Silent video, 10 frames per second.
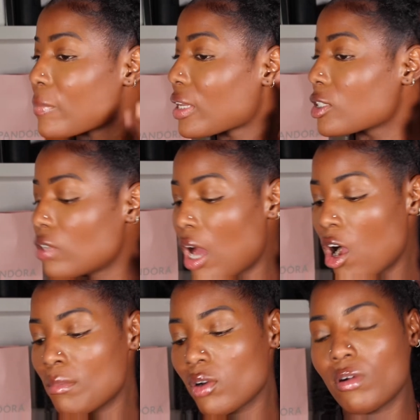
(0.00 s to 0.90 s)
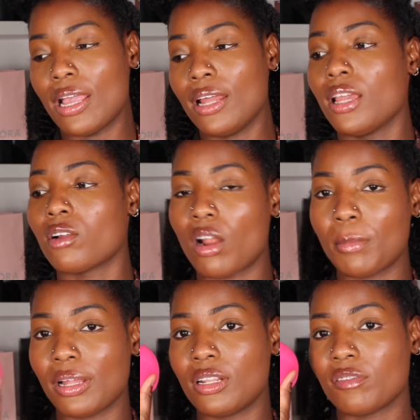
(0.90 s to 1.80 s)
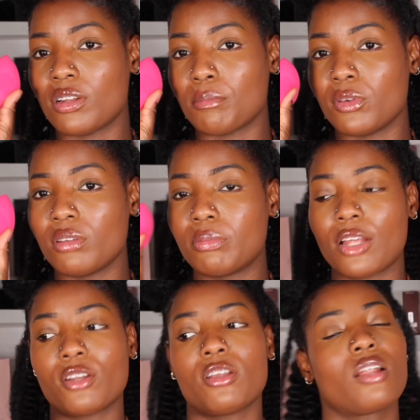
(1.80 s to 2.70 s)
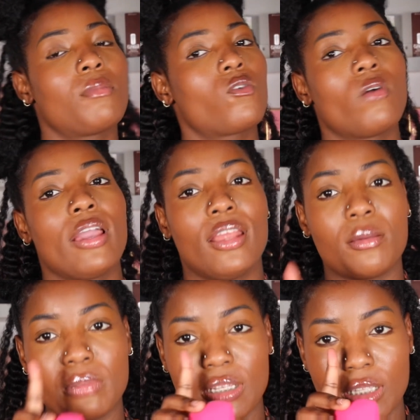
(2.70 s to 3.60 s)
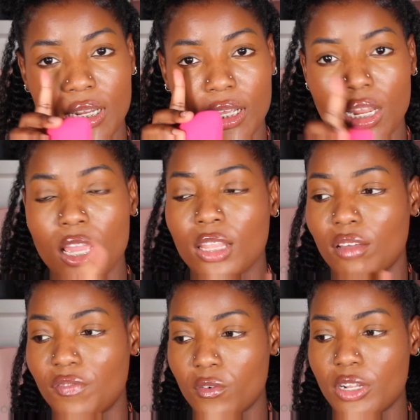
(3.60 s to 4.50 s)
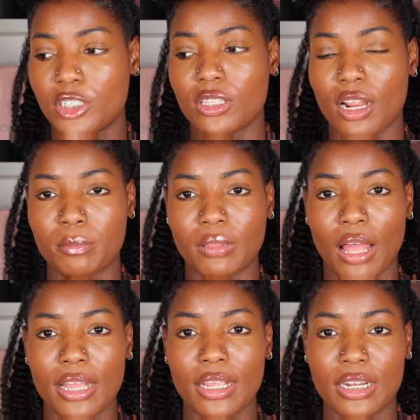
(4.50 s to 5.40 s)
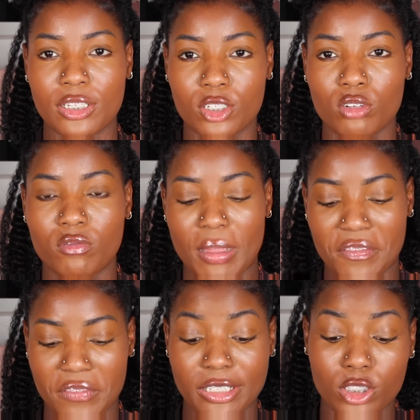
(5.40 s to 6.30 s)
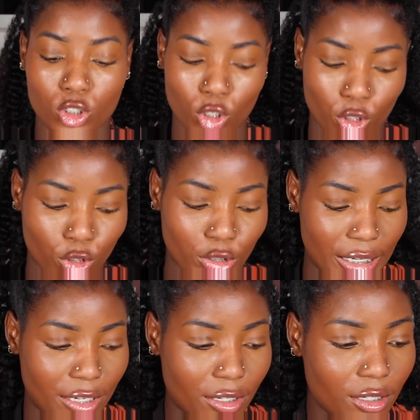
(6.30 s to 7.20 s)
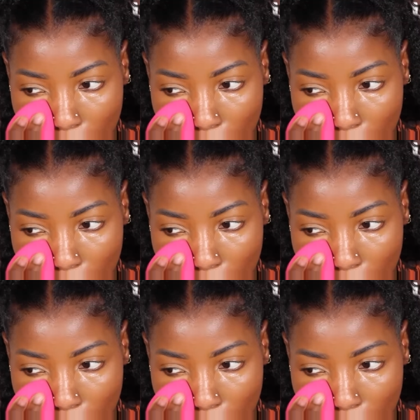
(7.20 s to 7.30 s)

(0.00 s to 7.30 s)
So now I'm gonna go ahead and grab a different beauty blender, and I'm gonna go ahead and blend it in the foundation that I applied in the center of my face earlier.